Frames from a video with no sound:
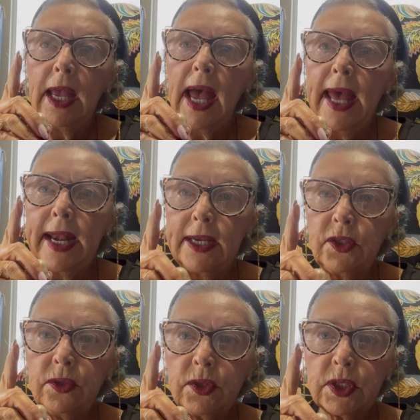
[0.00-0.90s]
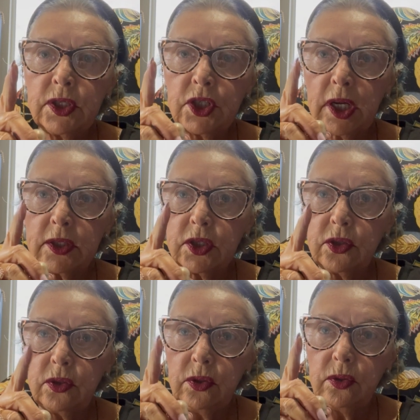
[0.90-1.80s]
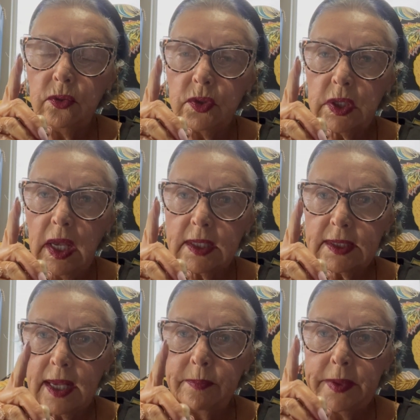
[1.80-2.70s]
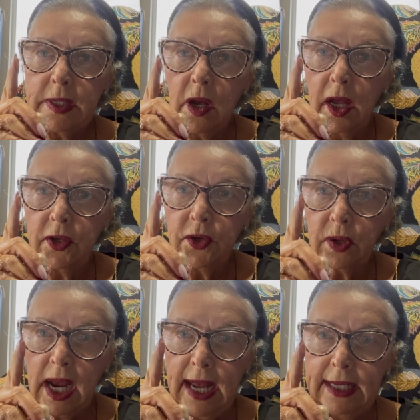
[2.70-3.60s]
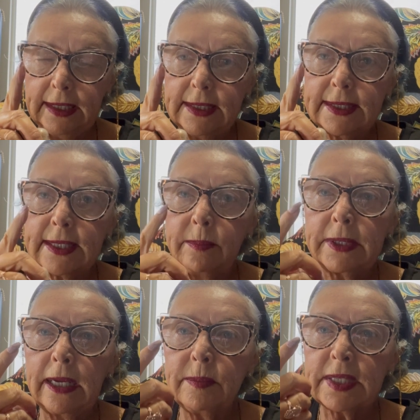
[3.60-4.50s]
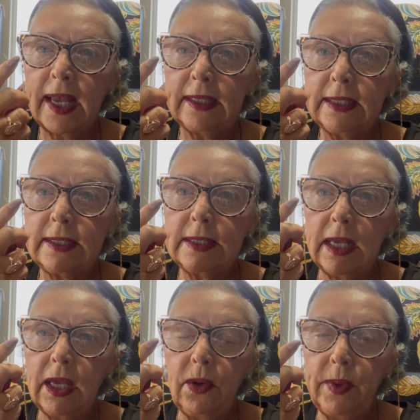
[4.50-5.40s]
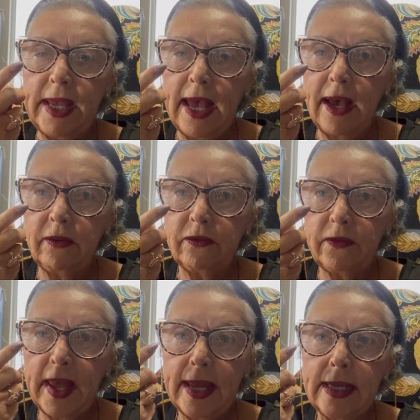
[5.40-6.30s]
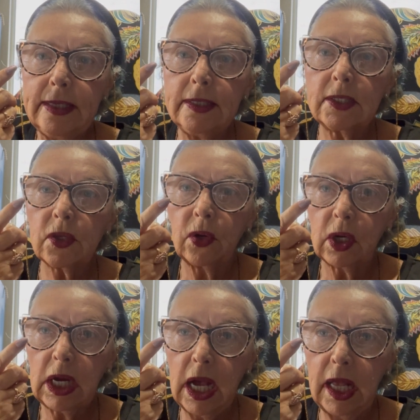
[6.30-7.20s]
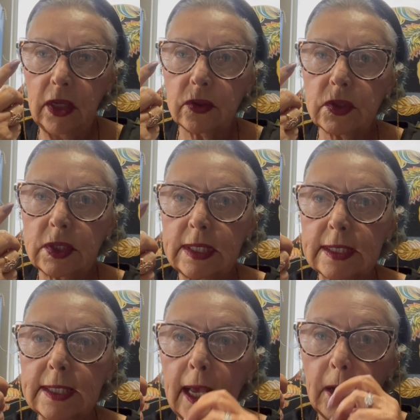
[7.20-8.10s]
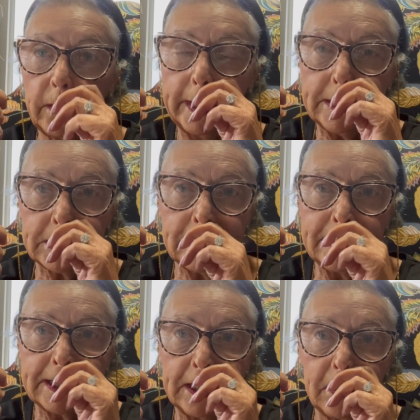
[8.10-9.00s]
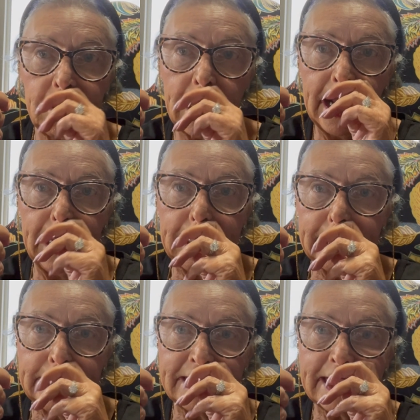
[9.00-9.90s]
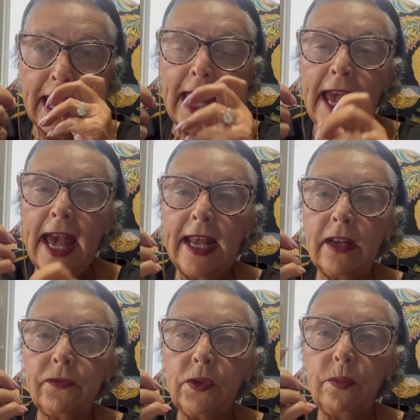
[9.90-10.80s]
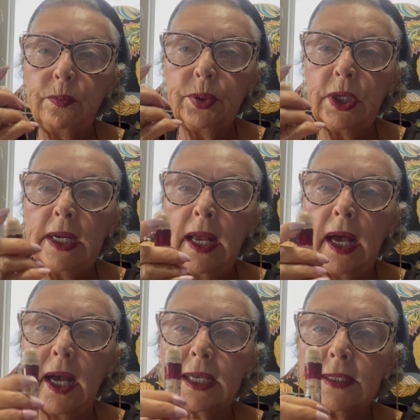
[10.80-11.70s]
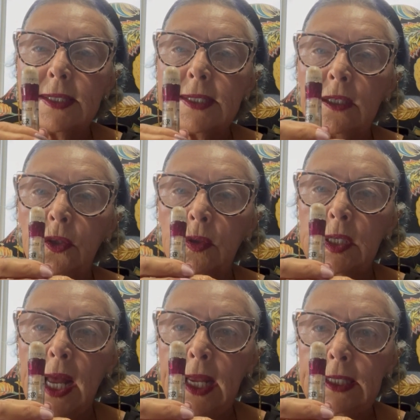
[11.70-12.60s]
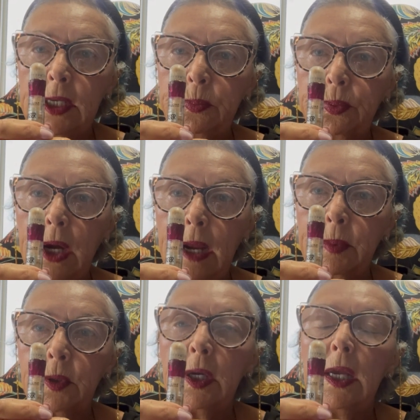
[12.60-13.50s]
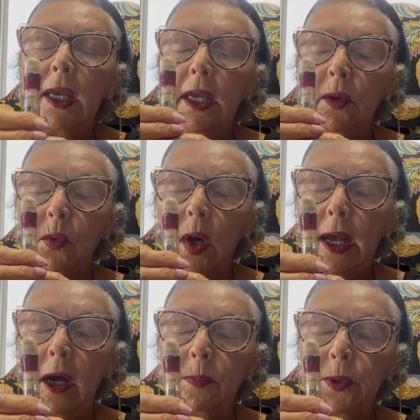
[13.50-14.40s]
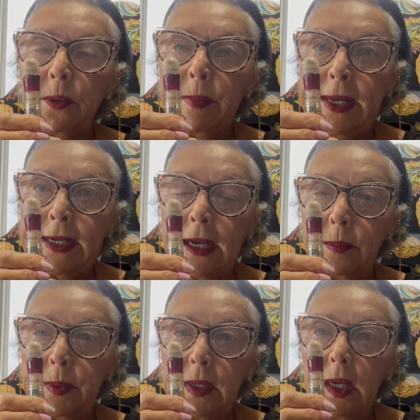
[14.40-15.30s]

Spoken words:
And I do suggest you use something on your eyelids. Sometimes we have veins or colors, discolorations in our eyelids. And if you put concealer and eyelid primer, it will help your makeup